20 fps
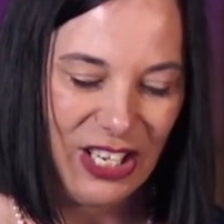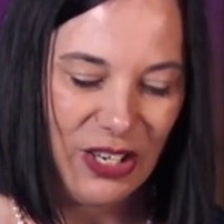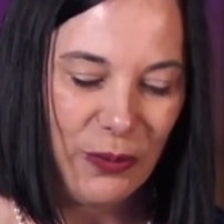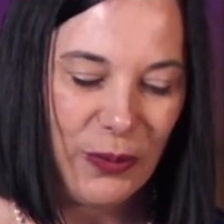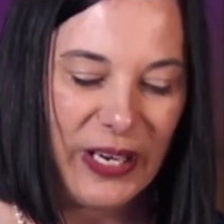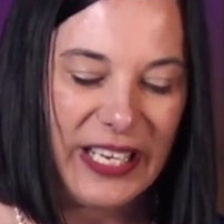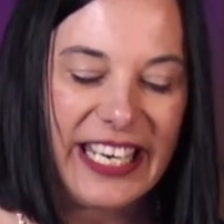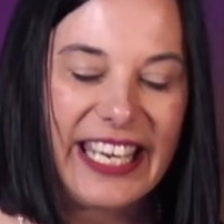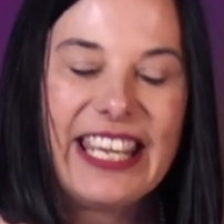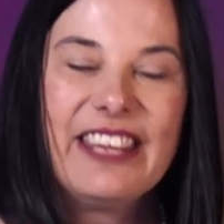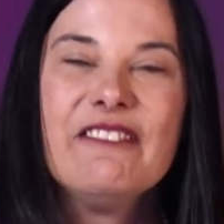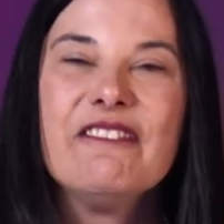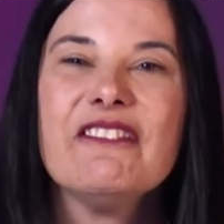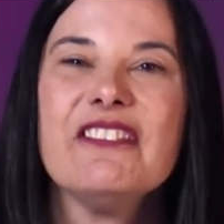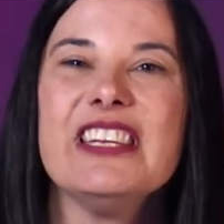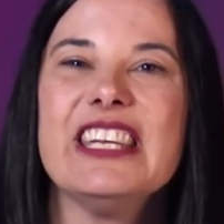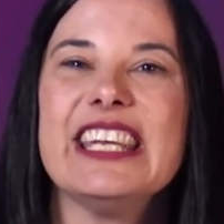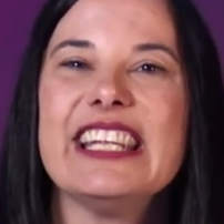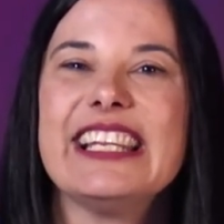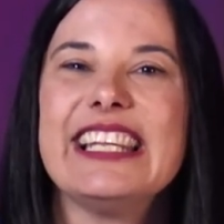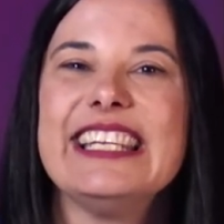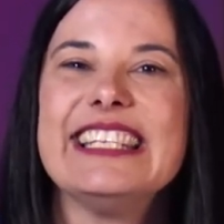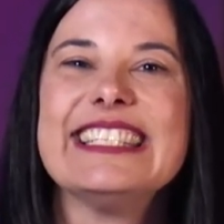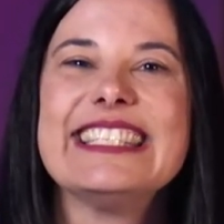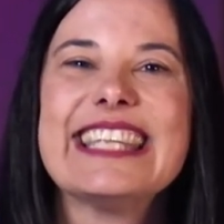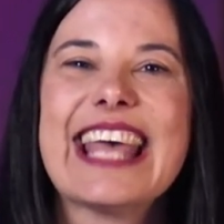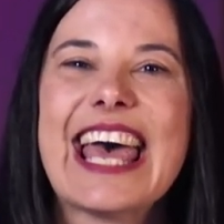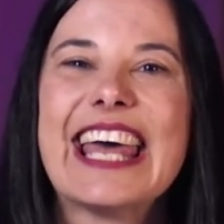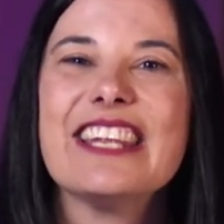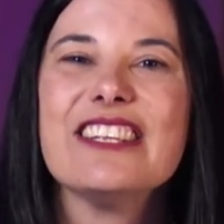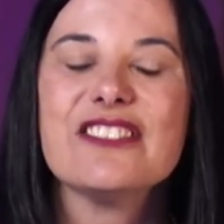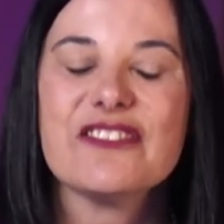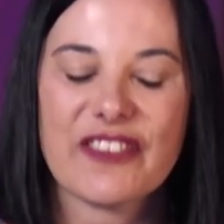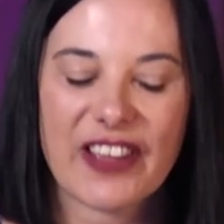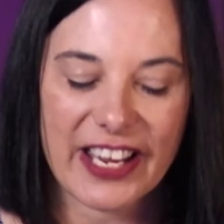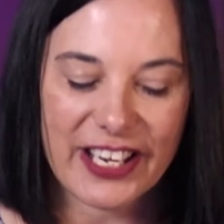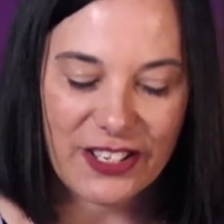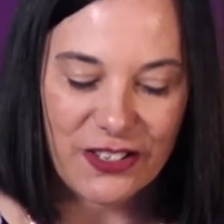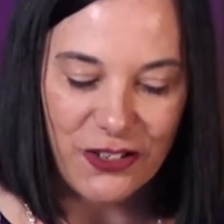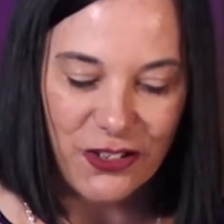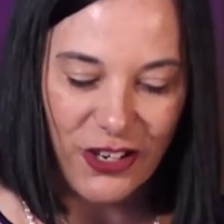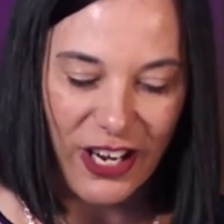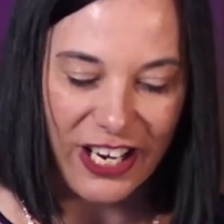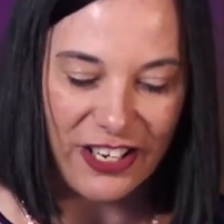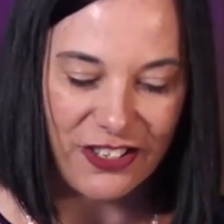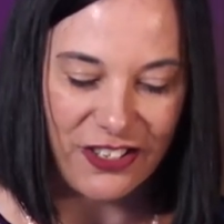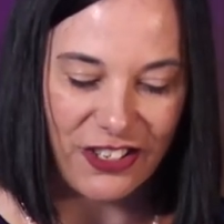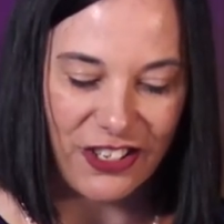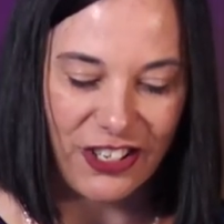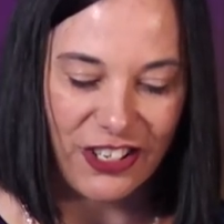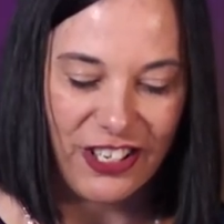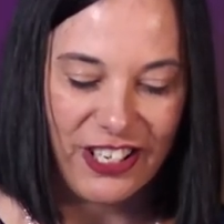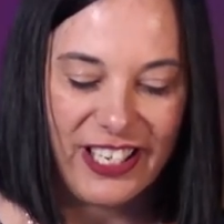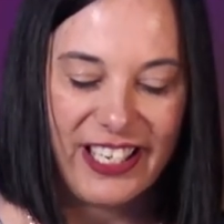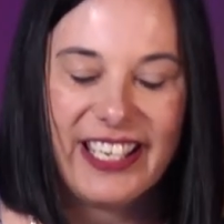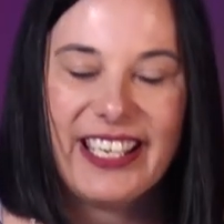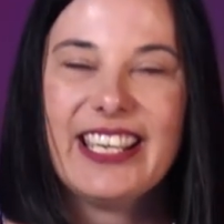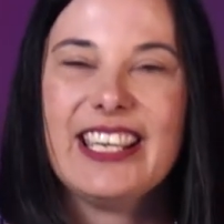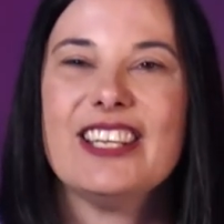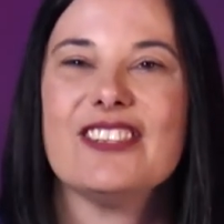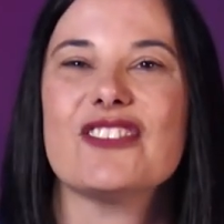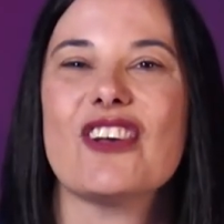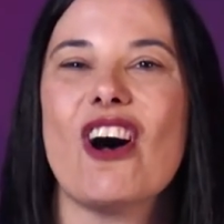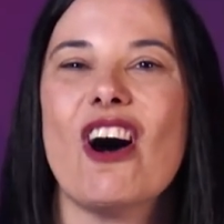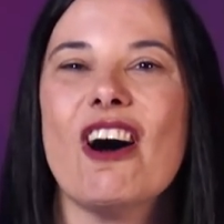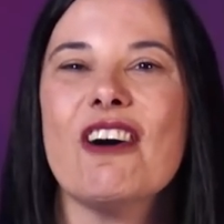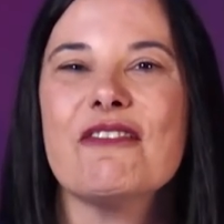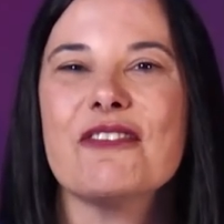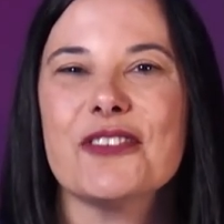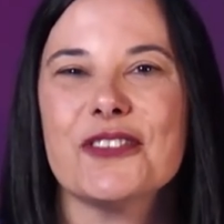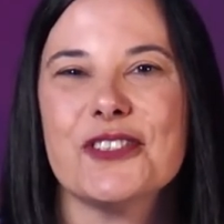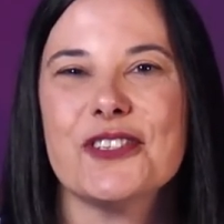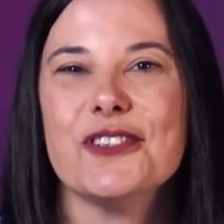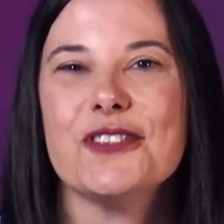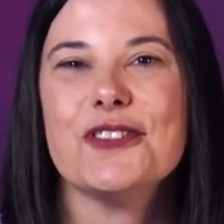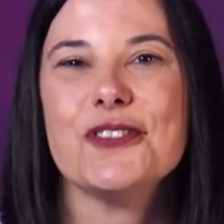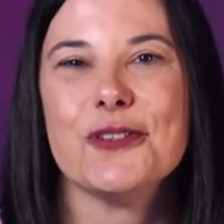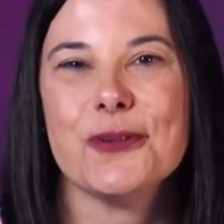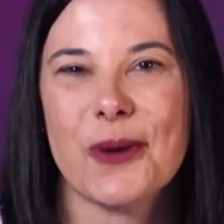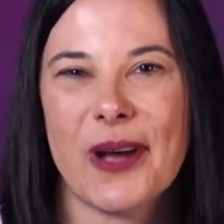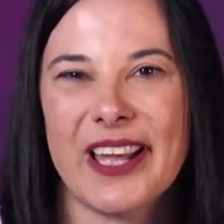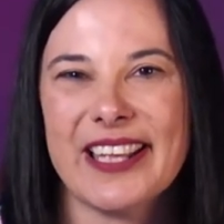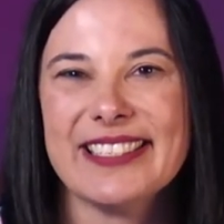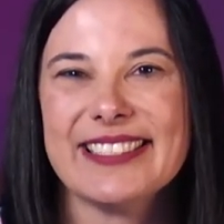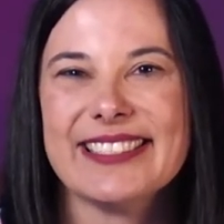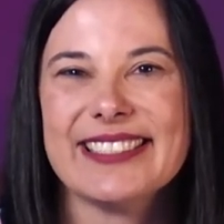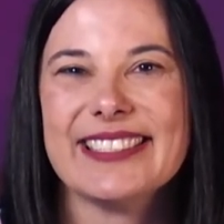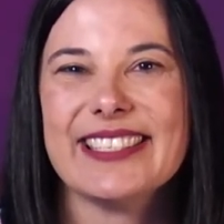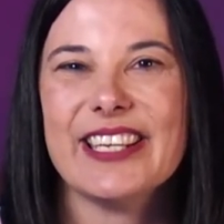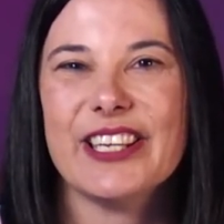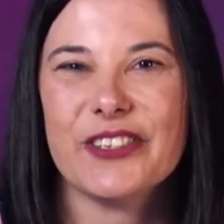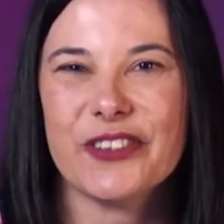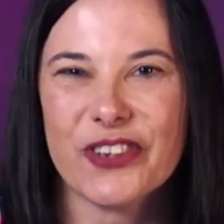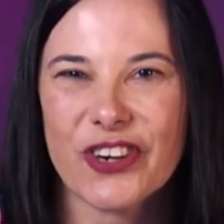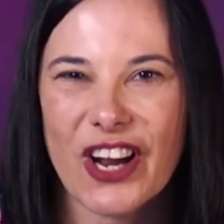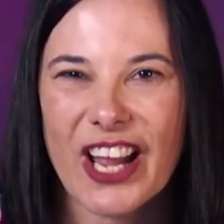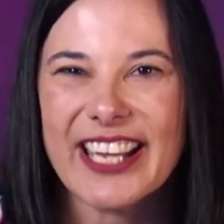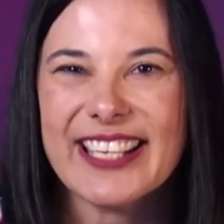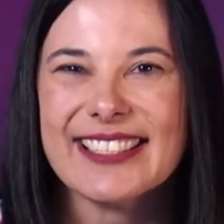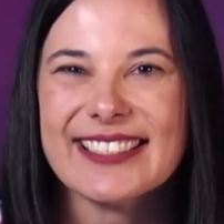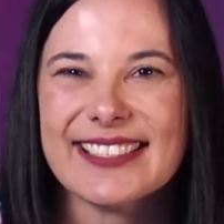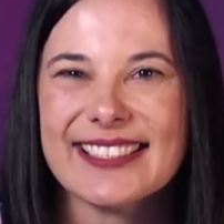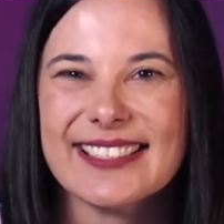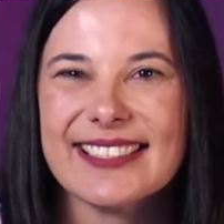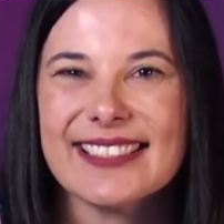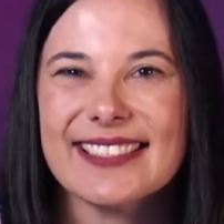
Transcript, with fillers: when infinitely satisfying treasure is offered to us in Christ.